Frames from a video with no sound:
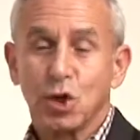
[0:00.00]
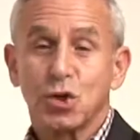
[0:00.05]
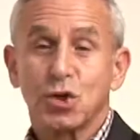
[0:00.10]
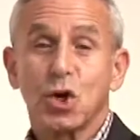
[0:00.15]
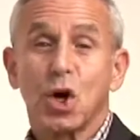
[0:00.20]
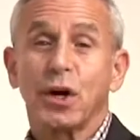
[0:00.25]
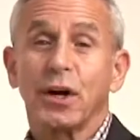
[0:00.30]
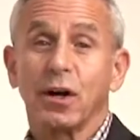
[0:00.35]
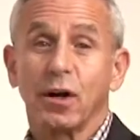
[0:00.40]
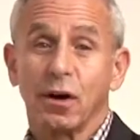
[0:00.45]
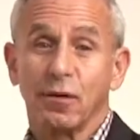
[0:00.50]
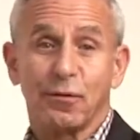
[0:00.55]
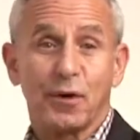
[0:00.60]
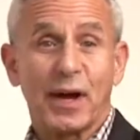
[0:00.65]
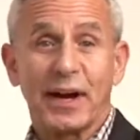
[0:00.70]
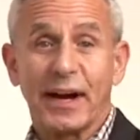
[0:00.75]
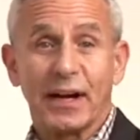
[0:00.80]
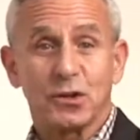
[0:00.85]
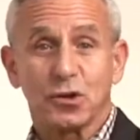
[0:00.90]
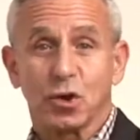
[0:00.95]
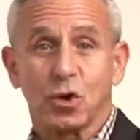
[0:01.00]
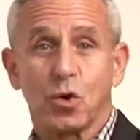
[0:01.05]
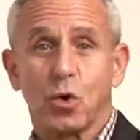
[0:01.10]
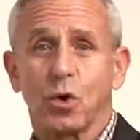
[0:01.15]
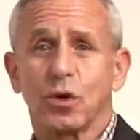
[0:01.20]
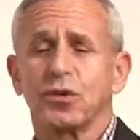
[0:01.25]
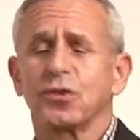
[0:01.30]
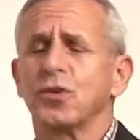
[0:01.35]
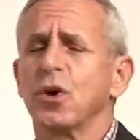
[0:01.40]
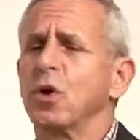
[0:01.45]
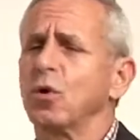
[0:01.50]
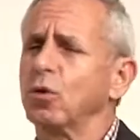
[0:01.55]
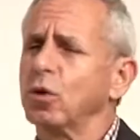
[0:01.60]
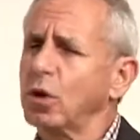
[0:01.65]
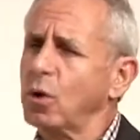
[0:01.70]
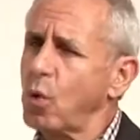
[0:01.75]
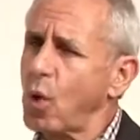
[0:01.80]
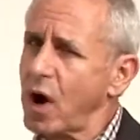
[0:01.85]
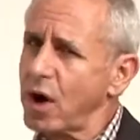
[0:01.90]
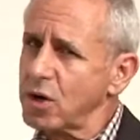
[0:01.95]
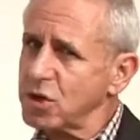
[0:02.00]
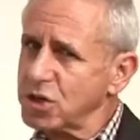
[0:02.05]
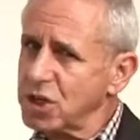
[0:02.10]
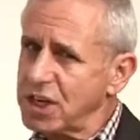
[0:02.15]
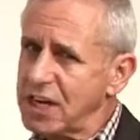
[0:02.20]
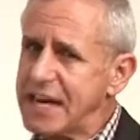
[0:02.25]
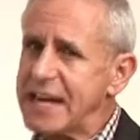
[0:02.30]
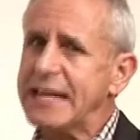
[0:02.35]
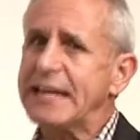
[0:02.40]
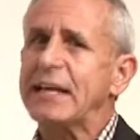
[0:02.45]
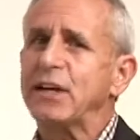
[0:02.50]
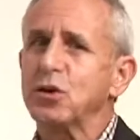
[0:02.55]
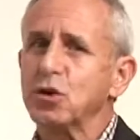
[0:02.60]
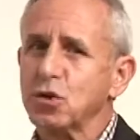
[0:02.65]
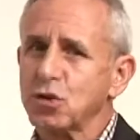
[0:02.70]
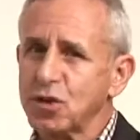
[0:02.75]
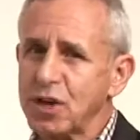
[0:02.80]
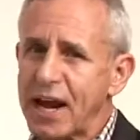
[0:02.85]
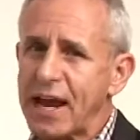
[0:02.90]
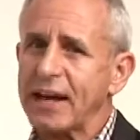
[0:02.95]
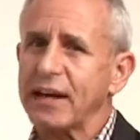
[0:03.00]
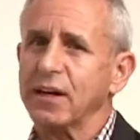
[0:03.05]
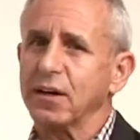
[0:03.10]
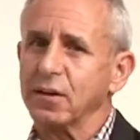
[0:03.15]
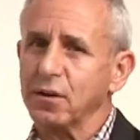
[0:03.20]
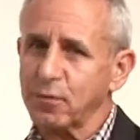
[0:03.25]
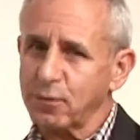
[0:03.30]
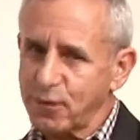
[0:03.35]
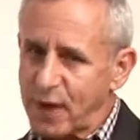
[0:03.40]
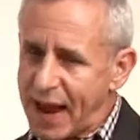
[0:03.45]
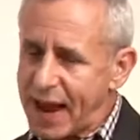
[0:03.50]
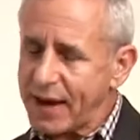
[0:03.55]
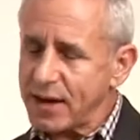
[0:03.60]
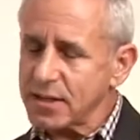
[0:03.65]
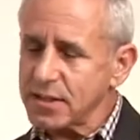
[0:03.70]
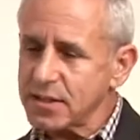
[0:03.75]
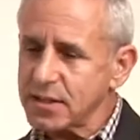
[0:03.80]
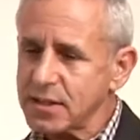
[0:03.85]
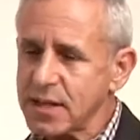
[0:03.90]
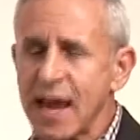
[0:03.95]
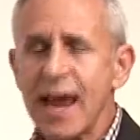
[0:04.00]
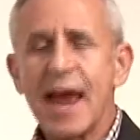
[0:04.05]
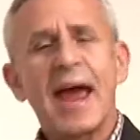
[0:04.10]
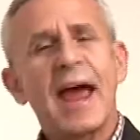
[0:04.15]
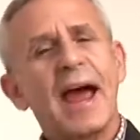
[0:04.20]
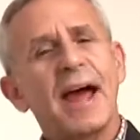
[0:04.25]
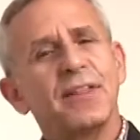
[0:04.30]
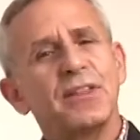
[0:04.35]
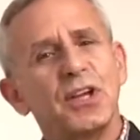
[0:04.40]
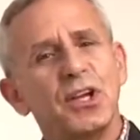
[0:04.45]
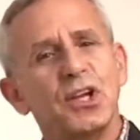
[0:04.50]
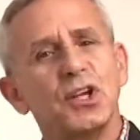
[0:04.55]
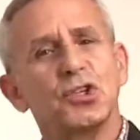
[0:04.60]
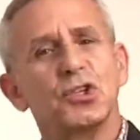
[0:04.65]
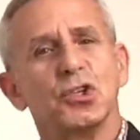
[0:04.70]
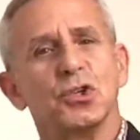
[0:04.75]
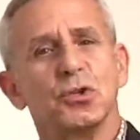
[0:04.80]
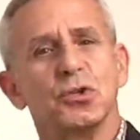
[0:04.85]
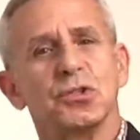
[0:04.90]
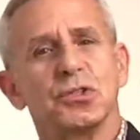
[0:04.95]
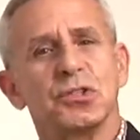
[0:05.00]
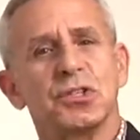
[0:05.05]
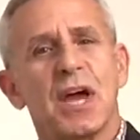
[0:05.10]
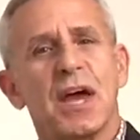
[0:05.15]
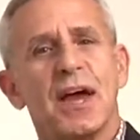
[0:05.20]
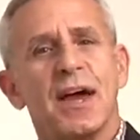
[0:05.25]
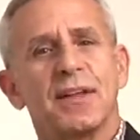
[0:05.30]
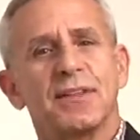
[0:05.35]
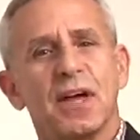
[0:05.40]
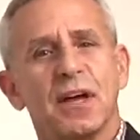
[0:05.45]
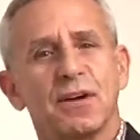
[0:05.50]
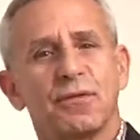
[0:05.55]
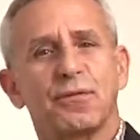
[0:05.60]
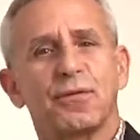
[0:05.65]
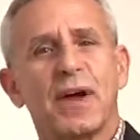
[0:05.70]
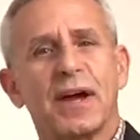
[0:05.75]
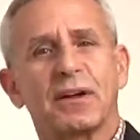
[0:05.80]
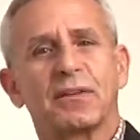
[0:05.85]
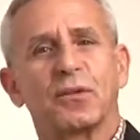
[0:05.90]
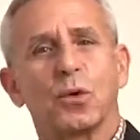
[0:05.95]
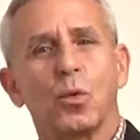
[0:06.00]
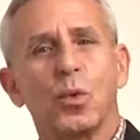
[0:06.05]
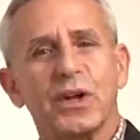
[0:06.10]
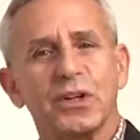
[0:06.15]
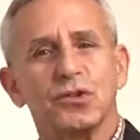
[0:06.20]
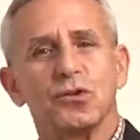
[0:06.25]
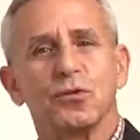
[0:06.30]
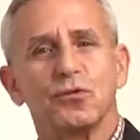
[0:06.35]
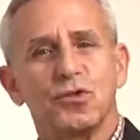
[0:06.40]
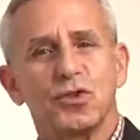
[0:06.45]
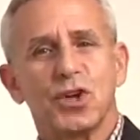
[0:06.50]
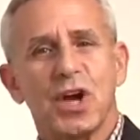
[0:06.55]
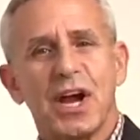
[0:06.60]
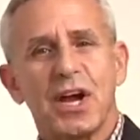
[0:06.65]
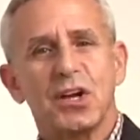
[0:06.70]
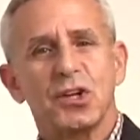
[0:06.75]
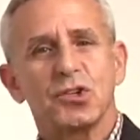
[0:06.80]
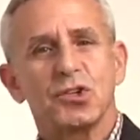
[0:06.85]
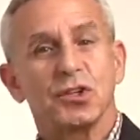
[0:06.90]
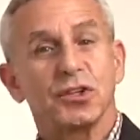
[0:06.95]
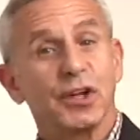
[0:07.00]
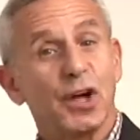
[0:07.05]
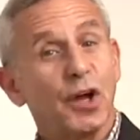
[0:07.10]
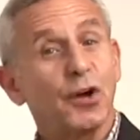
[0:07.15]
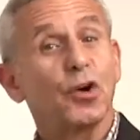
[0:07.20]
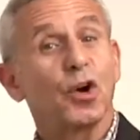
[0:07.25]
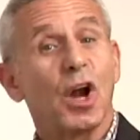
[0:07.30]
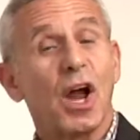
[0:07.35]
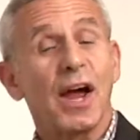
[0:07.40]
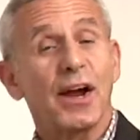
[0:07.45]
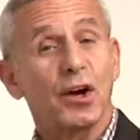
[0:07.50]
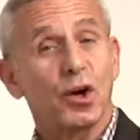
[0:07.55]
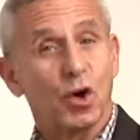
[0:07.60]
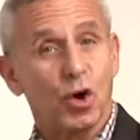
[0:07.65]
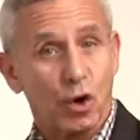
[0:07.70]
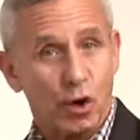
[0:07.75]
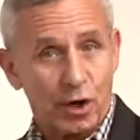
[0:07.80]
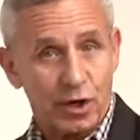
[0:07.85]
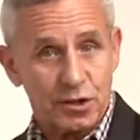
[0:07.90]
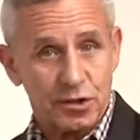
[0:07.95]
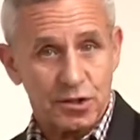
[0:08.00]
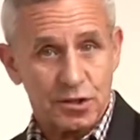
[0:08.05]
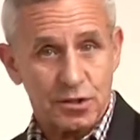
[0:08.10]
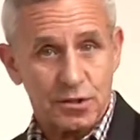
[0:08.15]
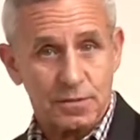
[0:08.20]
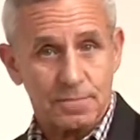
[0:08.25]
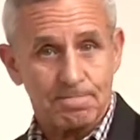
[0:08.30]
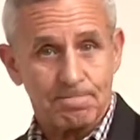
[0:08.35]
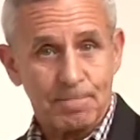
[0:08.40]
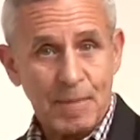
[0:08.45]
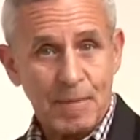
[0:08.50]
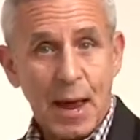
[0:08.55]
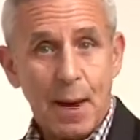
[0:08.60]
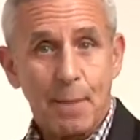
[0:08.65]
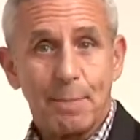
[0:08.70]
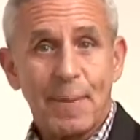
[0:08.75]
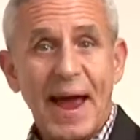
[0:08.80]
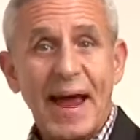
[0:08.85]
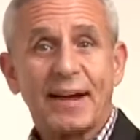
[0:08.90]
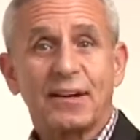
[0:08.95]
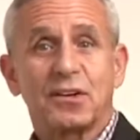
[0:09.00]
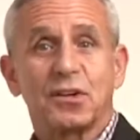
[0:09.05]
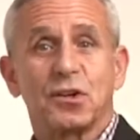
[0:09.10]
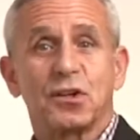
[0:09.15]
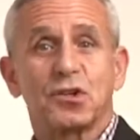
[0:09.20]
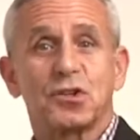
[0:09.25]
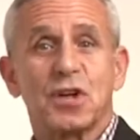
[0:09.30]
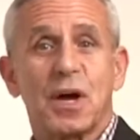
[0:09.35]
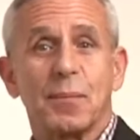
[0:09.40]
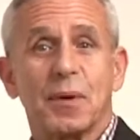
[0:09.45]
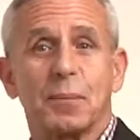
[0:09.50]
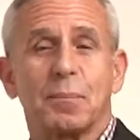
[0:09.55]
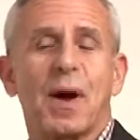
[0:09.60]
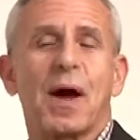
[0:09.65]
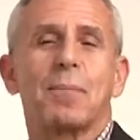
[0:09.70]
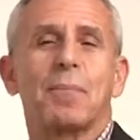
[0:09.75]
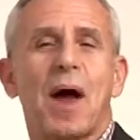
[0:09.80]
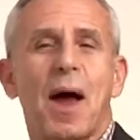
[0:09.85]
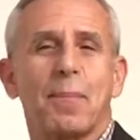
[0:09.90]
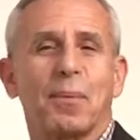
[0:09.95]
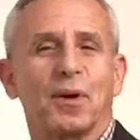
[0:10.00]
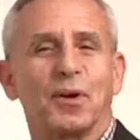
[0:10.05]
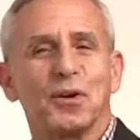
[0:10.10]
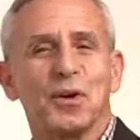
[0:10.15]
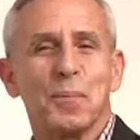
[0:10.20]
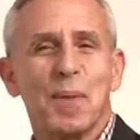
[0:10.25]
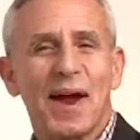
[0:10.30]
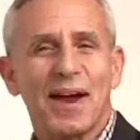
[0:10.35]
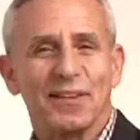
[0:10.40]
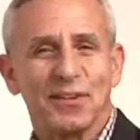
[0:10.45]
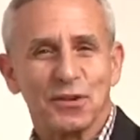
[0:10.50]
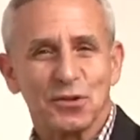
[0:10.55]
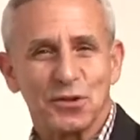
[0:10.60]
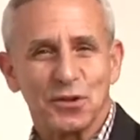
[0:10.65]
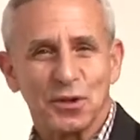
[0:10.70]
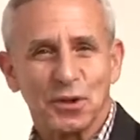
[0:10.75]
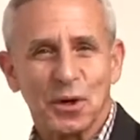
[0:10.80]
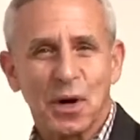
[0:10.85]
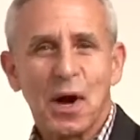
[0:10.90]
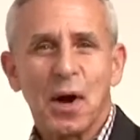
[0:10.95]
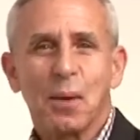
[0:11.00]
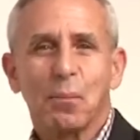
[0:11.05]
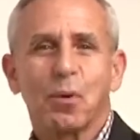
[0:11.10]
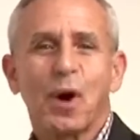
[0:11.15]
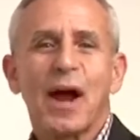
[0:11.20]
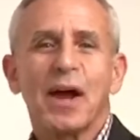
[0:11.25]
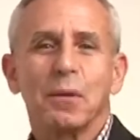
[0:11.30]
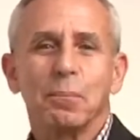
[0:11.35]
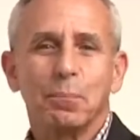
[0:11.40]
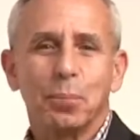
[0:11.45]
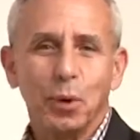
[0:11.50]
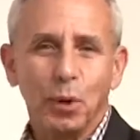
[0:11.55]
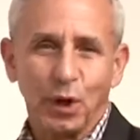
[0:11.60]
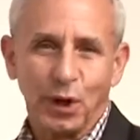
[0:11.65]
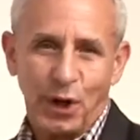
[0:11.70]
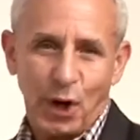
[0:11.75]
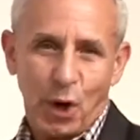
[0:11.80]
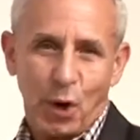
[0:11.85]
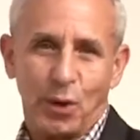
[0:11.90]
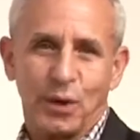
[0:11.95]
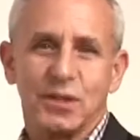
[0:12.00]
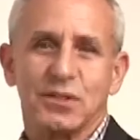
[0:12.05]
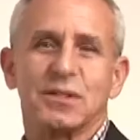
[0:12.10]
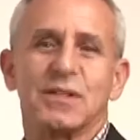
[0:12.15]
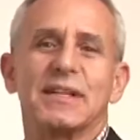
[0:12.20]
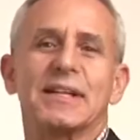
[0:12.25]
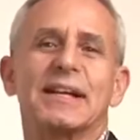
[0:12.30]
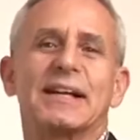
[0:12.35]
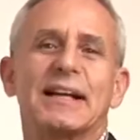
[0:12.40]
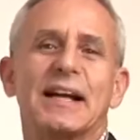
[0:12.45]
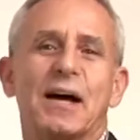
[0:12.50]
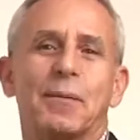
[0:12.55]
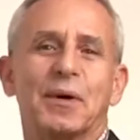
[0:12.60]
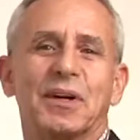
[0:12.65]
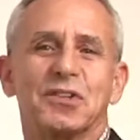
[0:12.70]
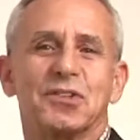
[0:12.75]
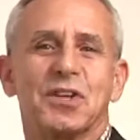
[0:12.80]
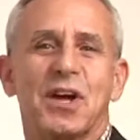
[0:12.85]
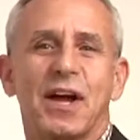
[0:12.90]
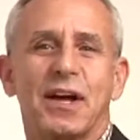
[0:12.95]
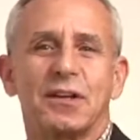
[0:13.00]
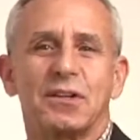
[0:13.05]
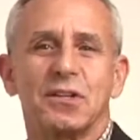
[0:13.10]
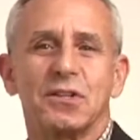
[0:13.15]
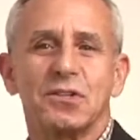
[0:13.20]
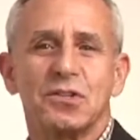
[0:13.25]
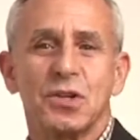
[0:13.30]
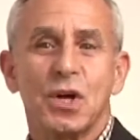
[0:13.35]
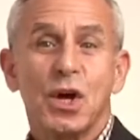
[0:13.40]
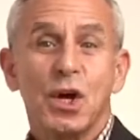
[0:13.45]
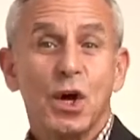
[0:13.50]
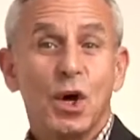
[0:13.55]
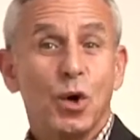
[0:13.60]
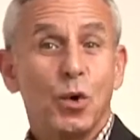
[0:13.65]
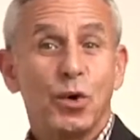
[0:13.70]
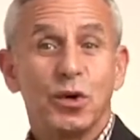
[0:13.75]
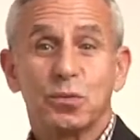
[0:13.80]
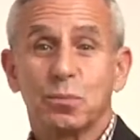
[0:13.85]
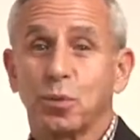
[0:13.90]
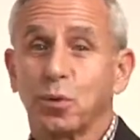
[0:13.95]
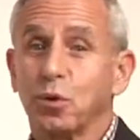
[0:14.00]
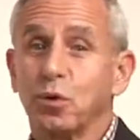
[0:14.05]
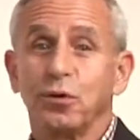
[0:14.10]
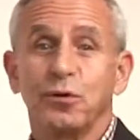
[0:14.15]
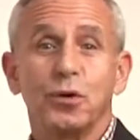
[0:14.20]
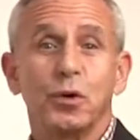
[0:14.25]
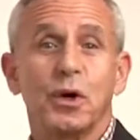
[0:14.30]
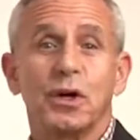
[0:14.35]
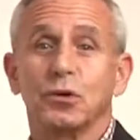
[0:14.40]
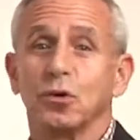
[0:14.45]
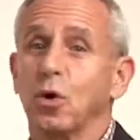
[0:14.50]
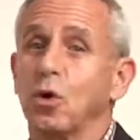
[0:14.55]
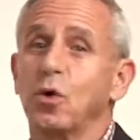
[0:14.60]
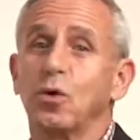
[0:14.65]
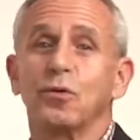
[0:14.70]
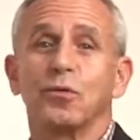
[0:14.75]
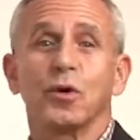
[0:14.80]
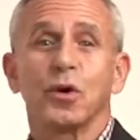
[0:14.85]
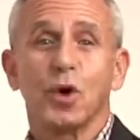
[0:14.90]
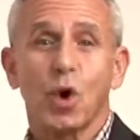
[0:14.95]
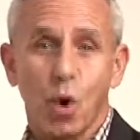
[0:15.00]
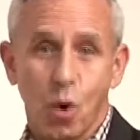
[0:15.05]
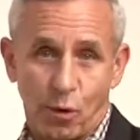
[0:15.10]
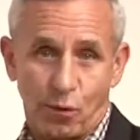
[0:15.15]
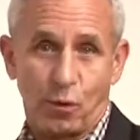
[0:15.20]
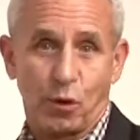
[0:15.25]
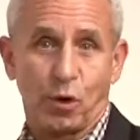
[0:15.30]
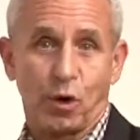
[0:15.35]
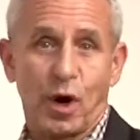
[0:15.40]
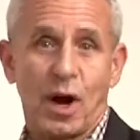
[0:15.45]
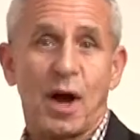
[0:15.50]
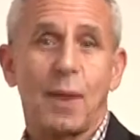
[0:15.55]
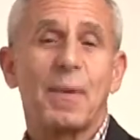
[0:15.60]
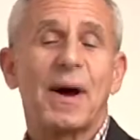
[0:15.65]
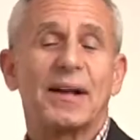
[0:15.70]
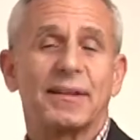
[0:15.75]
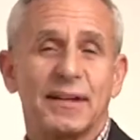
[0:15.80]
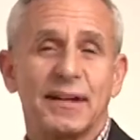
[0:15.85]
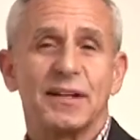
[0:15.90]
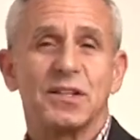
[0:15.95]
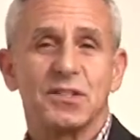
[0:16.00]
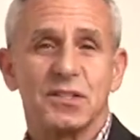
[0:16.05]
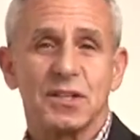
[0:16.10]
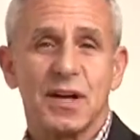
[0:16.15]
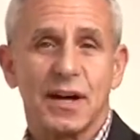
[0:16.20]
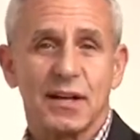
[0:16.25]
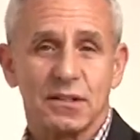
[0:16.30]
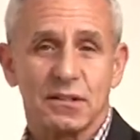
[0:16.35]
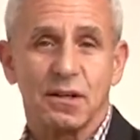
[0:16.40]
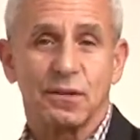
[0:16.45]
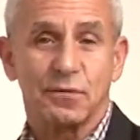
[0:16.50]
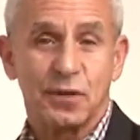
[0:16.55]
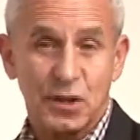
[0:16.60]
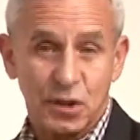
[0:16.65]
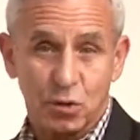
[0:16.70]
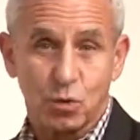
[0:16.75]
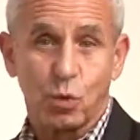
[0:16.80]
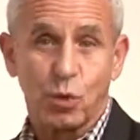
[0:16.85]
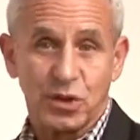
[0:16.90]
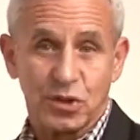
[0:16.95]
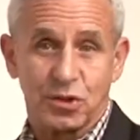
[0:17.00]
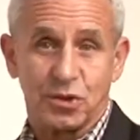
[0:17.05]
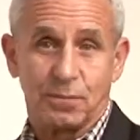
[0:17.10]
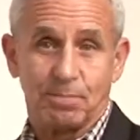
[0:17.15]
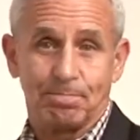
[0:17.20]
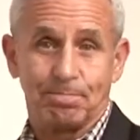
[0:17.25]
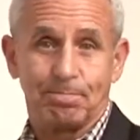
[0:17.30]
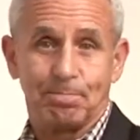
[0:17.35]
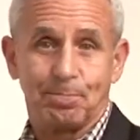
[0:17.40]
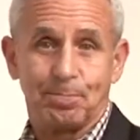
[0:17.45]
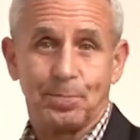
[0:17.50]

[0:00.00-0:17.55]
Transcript: Charting our financial course requires keen understanding of the facts and the issues that affect the winds of change and the underlying currents. Back to the summit by popular demand this year, Brian Bulio is the economic scientist who has proved to us over and over about the insights of his wisdom.